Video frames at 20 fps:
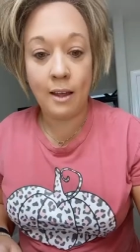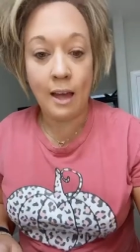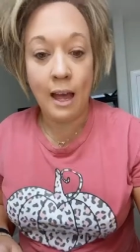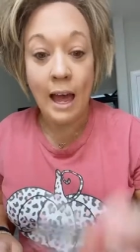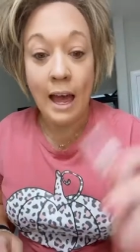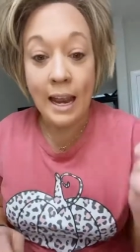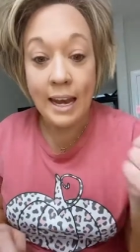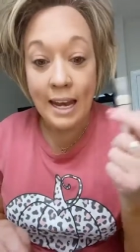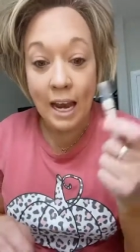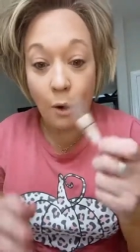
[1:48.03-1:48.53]

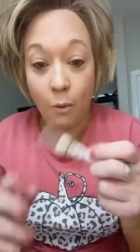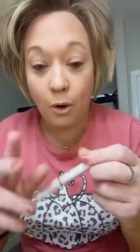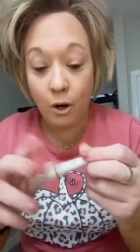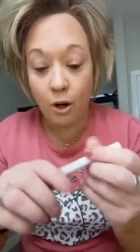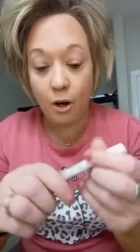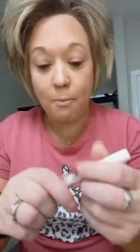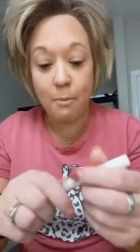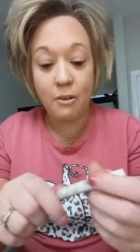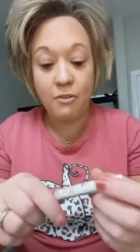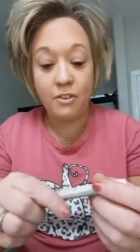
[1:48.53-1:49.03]
Now we're gonna
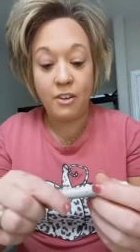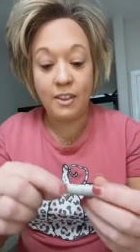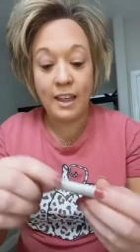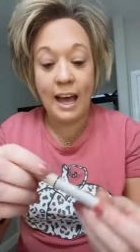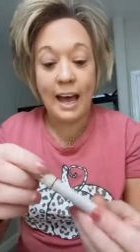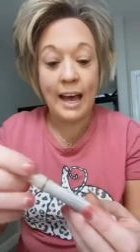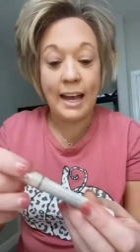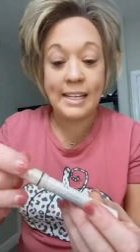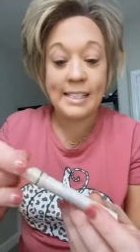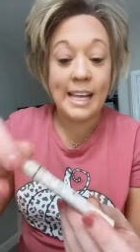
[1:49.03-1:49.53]
move to the
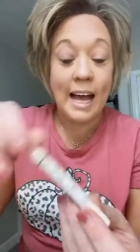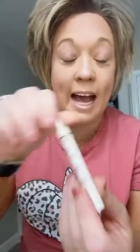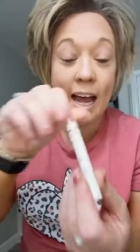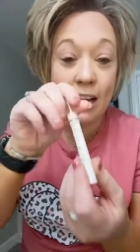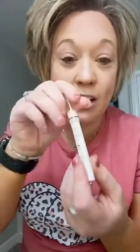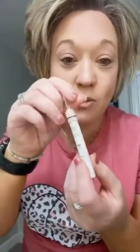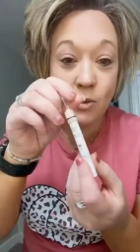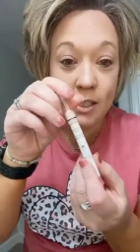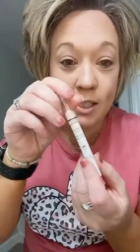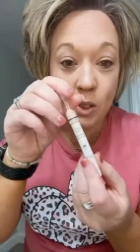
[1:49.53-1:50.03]
eyes. I use
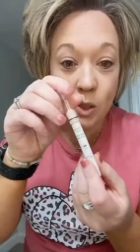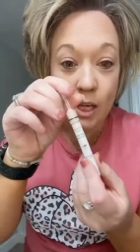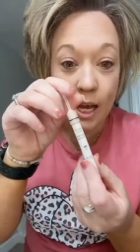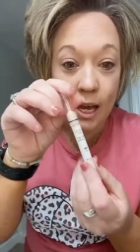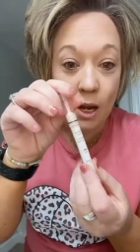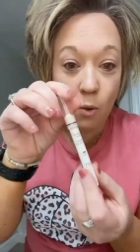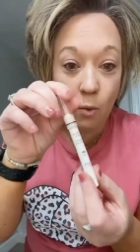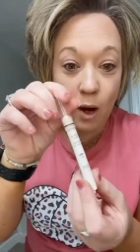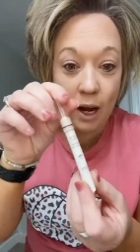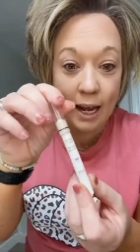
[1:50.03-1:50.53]
this
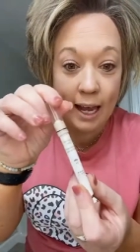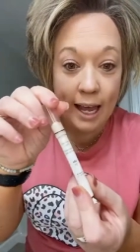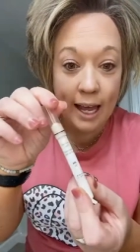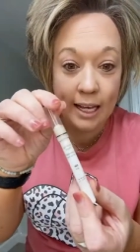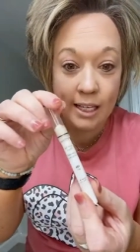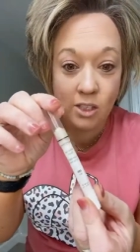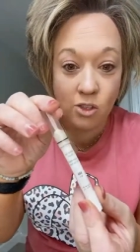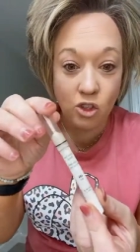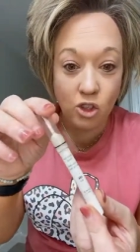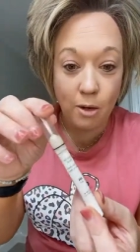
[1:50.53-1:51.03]
NYX
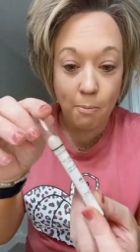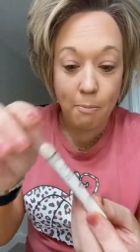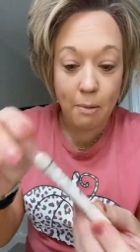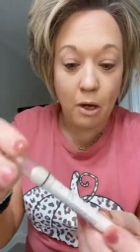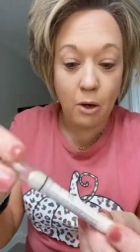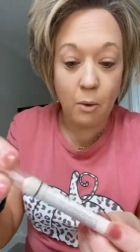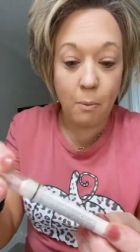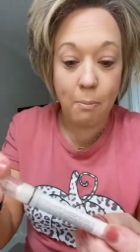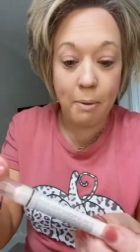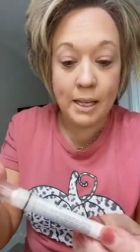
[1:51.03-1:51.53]
Jumbo
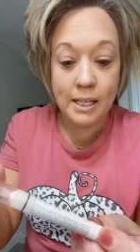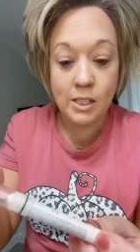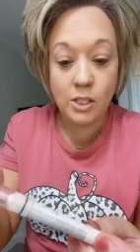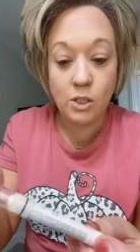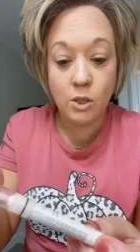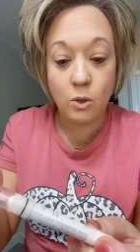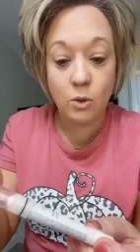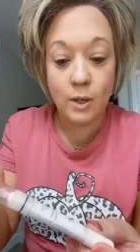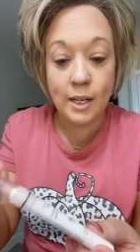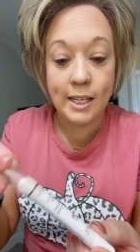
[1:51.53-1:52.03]

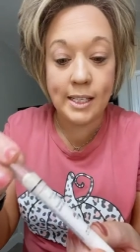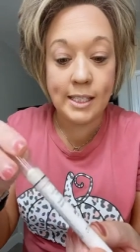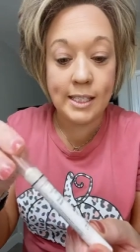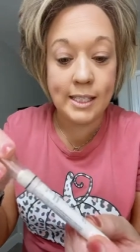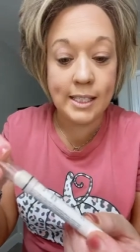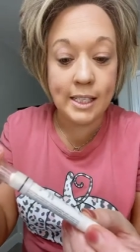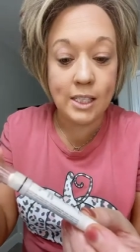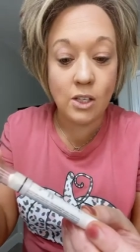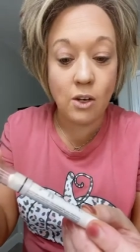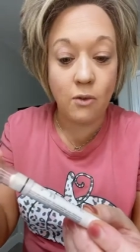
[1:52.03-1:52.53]
Pencil. It's
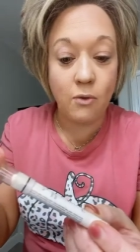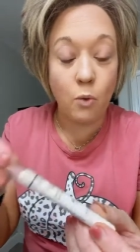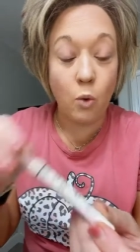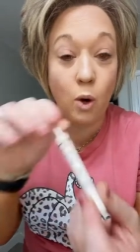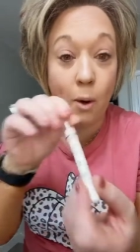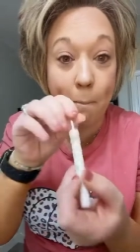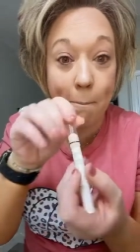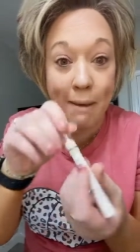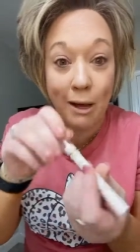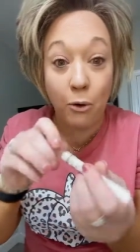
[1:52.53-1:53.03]
604
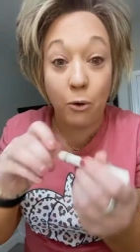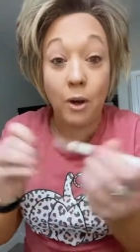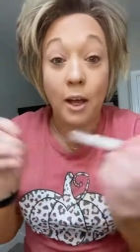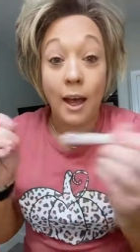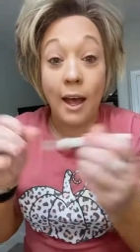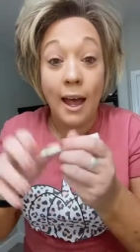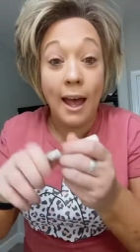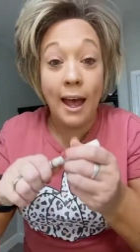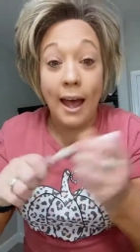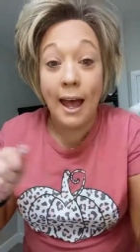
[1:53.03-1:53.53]
Milk.
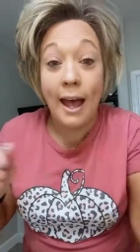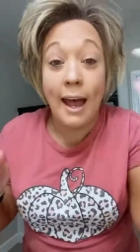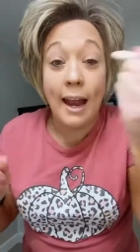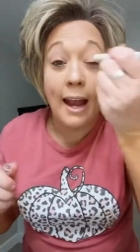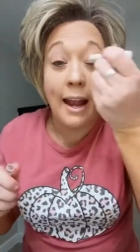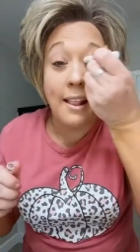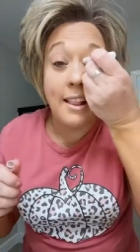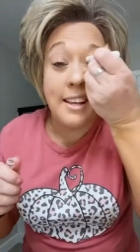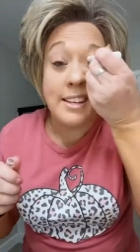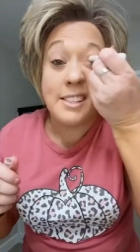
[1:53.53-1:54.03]
And
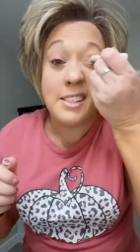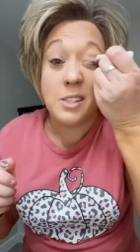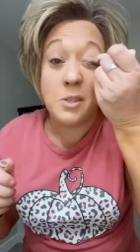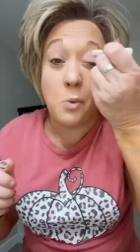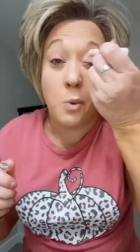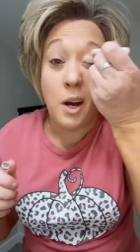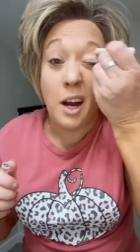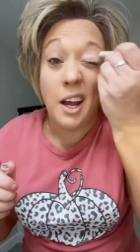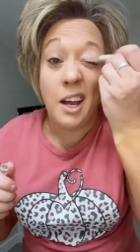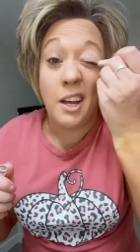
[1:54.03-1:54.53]
this is what
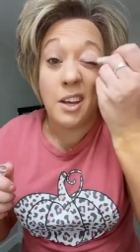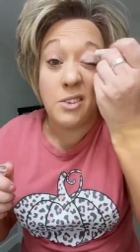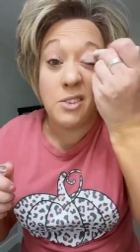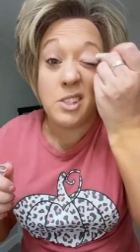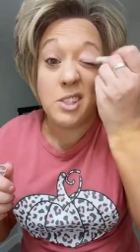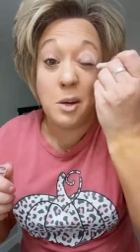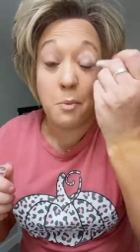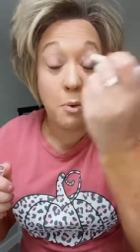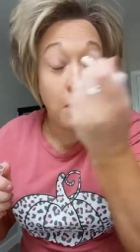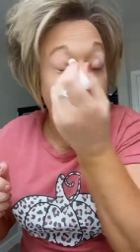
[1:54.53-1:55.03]
I use to
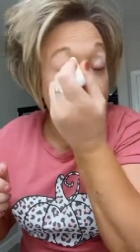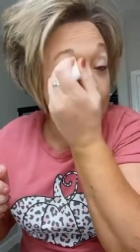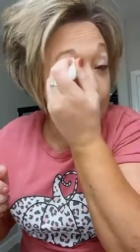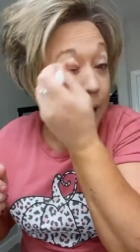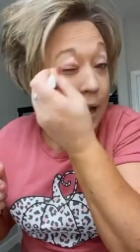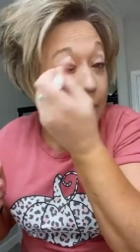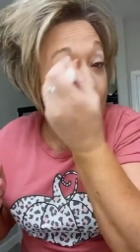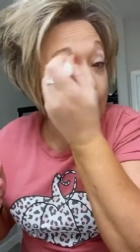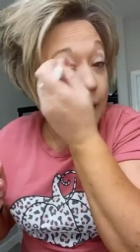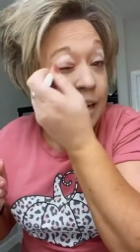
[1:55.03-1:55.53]
prime my
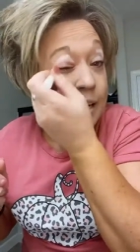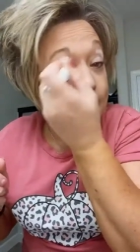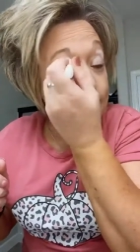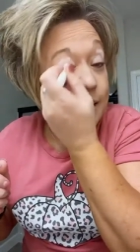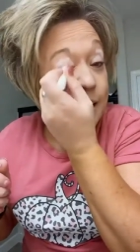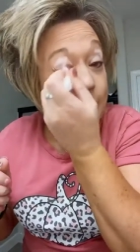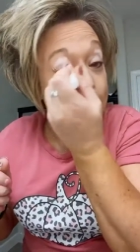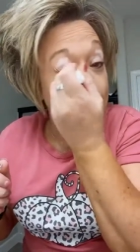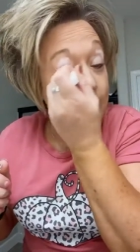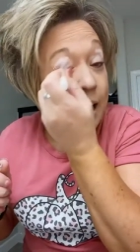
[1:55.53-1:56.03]
eyes
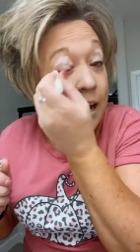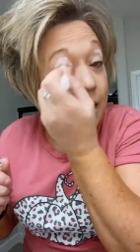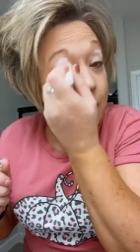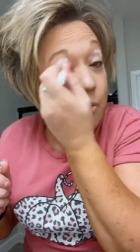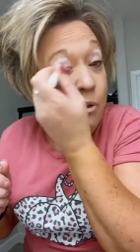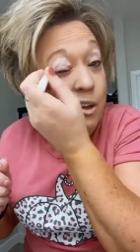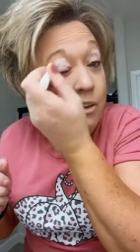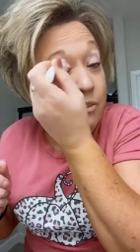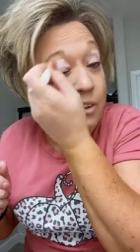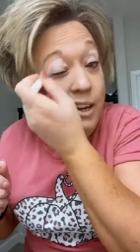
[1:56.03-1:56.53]
and I don't
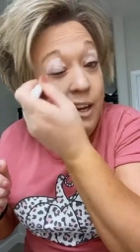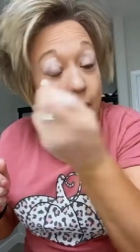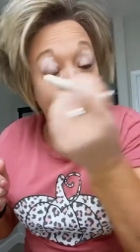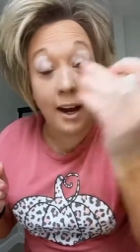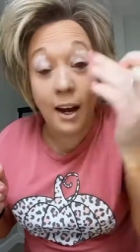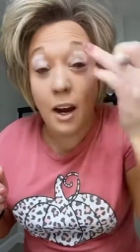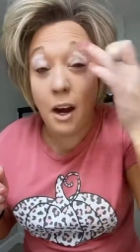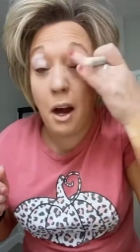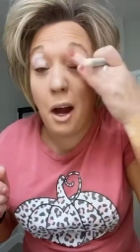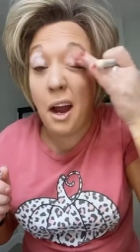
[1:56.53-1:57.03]
even
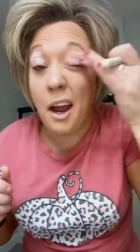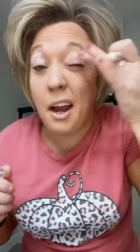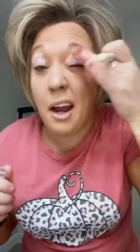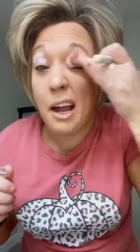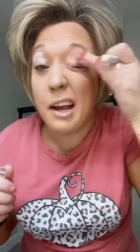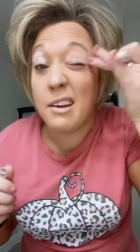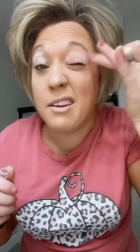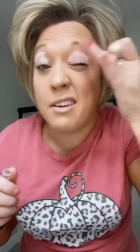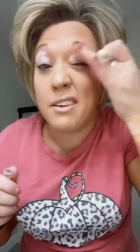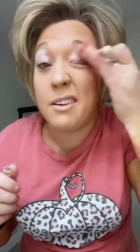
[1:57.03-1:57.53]
care. And I
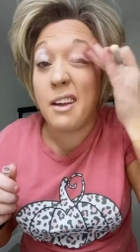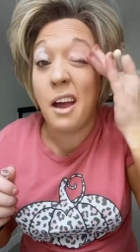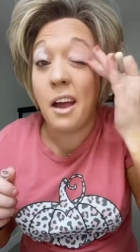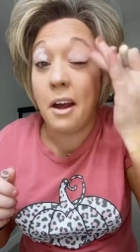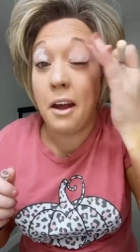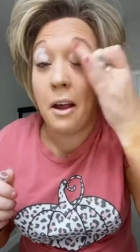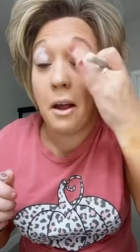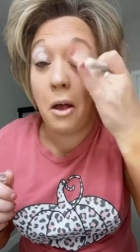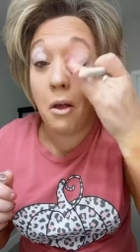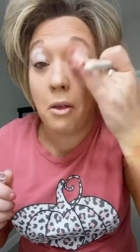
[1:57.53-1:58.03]
just kind of
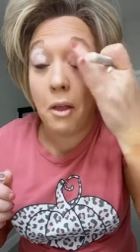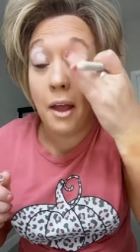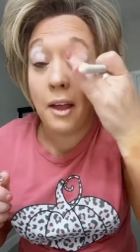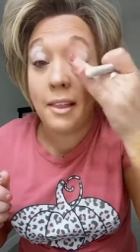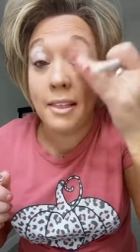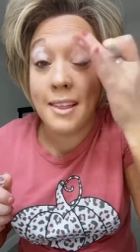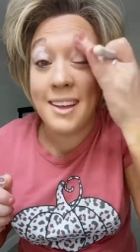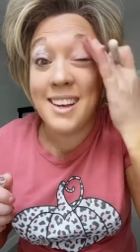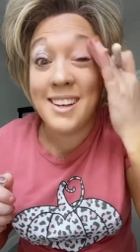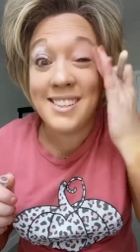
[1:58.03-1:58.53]
go like
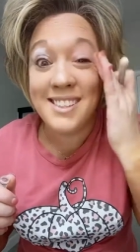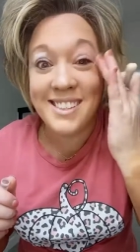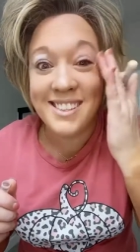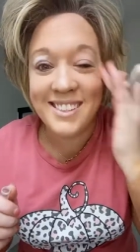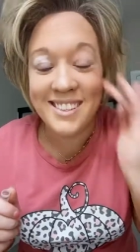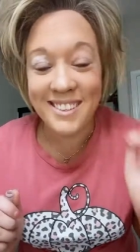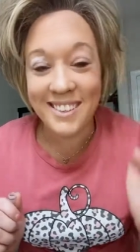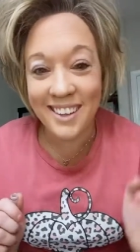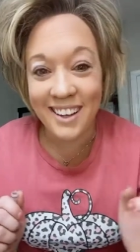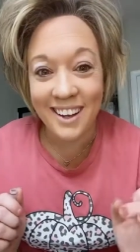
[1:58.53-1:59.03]
this.
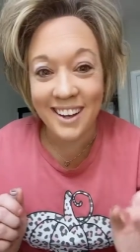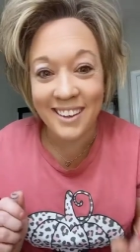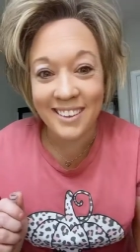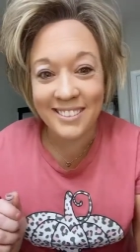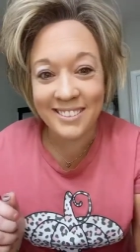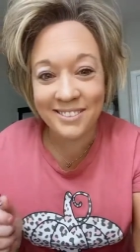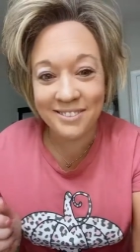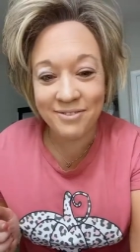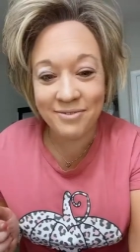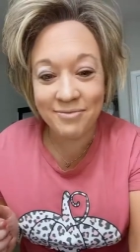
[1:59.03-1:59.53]

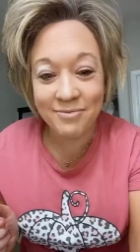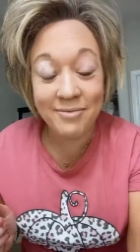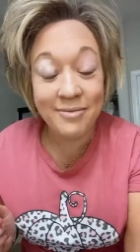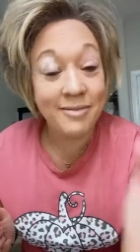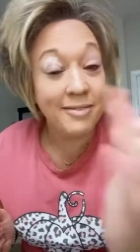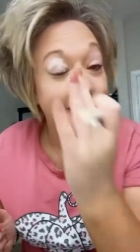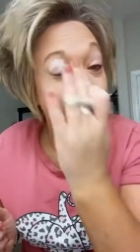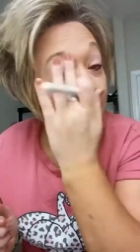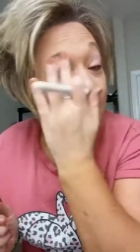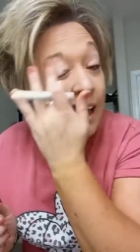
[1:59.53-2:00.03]

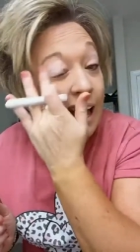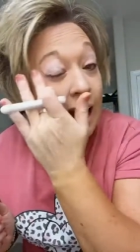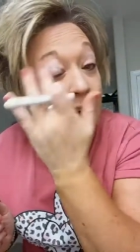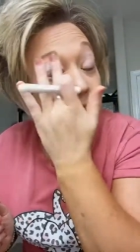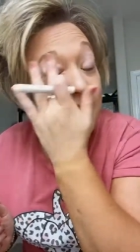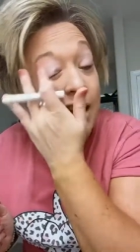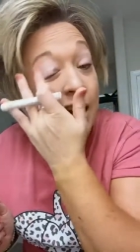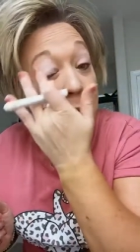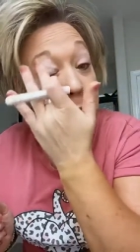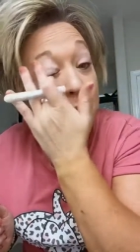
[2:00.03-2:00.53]
And then
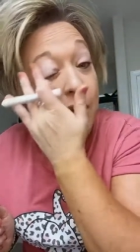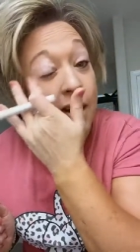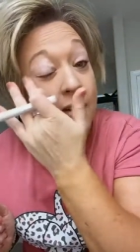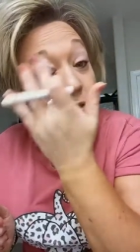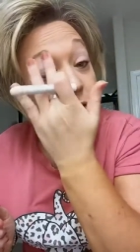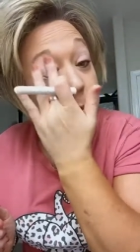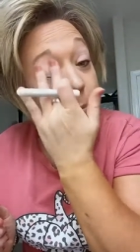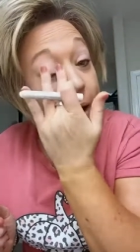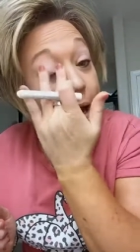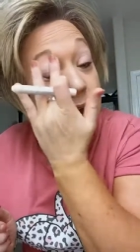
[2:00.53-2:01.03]
I'm ready for
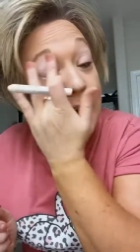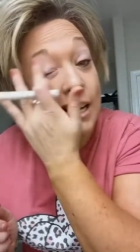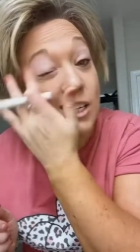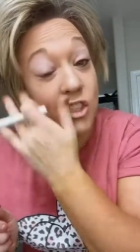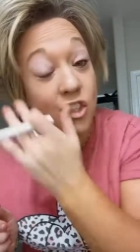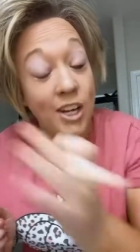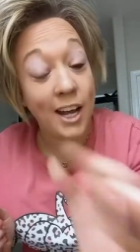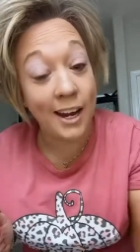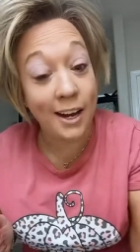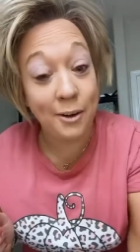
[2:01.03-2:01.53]
my
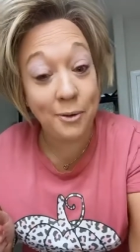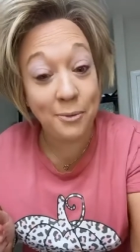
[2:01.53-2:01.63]
eyeshadow.